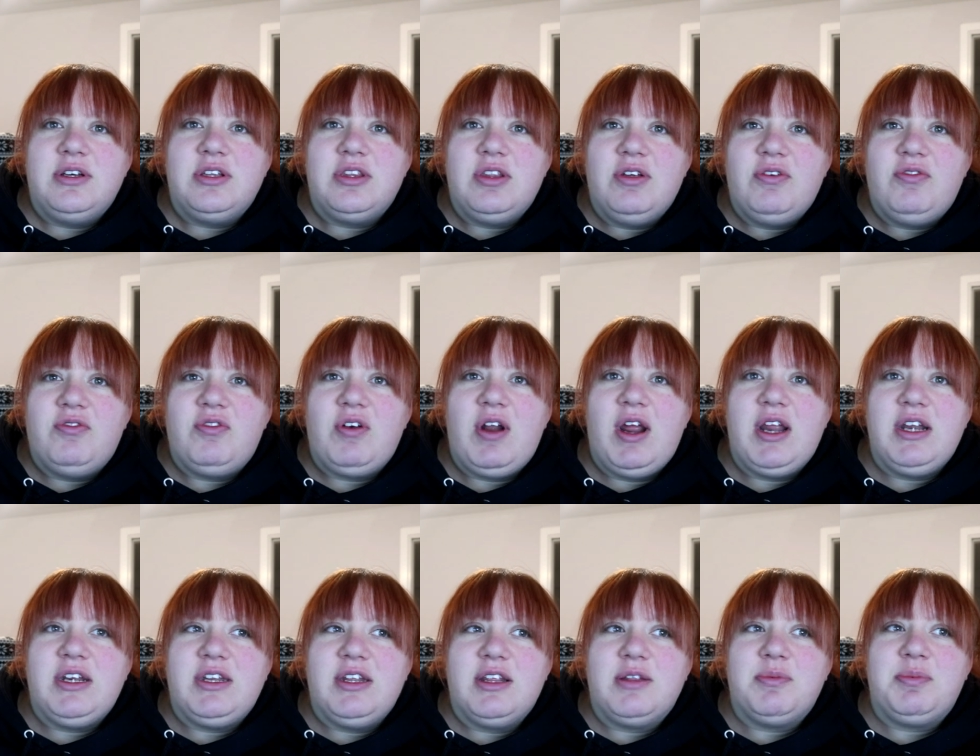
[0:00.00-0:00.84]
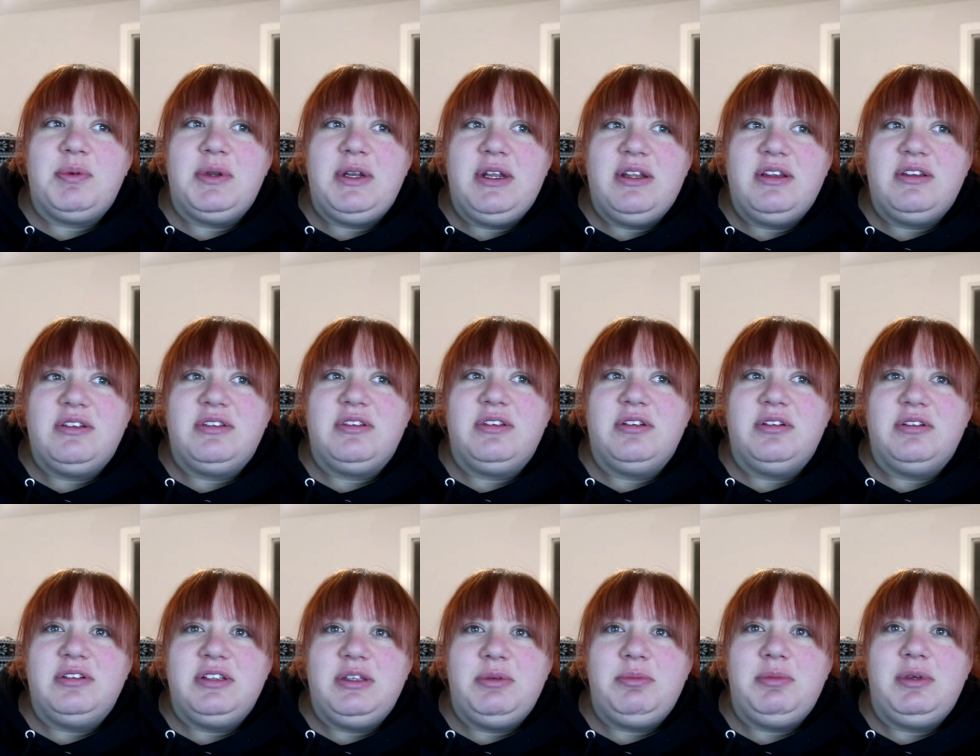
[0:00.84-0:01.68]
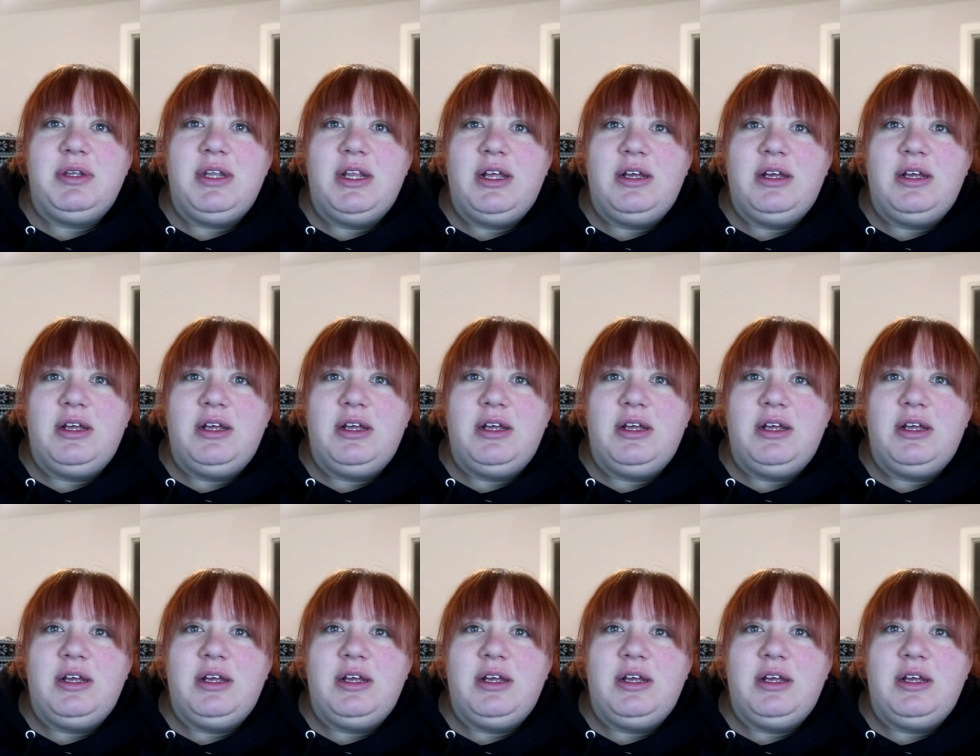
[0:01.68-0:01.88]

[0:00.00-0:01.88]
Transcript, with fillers: The fright has been instilled in me